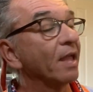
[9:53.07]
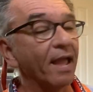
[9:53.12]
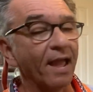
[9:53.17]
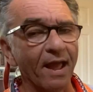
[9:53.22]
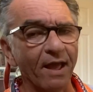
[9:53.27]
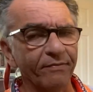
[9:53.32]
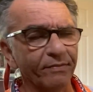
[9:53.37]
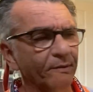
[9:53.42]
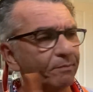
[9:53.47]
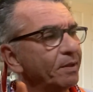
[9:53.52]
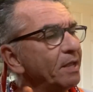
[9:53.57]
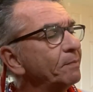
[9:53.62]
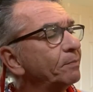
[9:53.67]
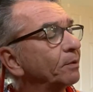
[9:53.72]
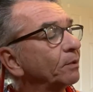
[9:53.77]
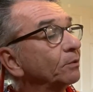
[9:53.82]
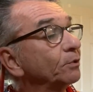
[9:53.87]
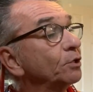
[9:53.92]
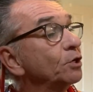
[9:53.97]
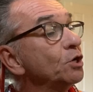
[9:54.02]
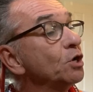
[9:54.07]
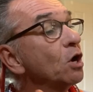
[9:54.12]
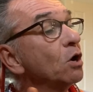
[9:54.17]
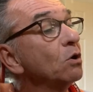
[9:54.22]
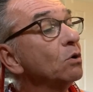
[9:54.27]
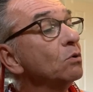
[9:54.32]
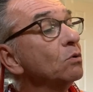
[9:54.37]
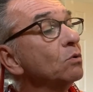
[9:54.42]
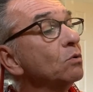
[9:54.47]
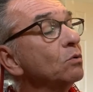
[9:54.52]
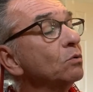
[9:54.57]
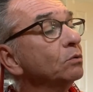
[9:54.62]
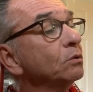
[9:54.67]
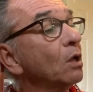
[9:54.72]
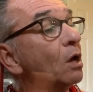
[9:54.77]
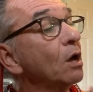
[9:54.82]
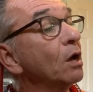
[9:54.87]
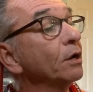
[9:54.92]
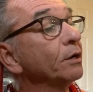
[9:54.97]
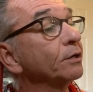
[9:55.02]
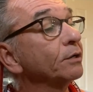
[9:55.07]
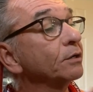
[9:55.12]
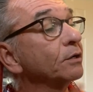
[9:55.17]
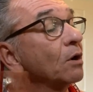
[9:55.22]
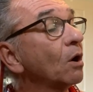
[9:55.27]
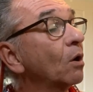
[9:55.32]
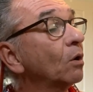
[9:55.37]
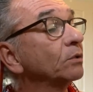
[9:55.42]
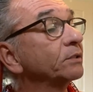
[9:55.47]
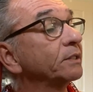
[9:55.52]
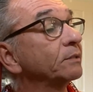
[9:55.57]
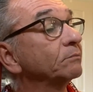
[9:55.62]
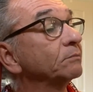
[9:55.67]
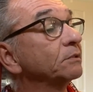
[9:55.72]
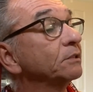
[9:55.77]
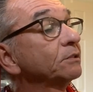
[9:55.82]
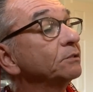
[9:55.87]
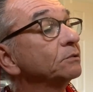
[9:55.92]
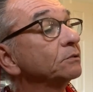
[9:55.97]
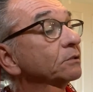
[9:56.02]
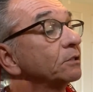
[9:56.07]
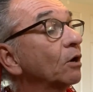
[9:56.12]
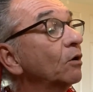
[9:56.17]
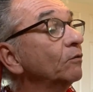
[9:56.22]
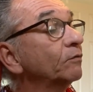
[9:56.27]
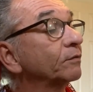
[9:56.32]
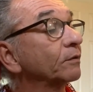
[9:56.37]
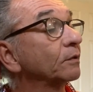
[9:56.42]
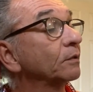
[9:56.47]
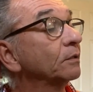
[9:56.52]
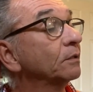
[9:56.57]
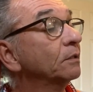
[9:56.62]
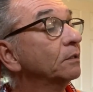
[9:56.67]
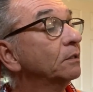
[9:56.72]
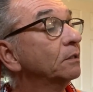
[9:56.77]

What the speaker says: And the people no longer called him little Gopher,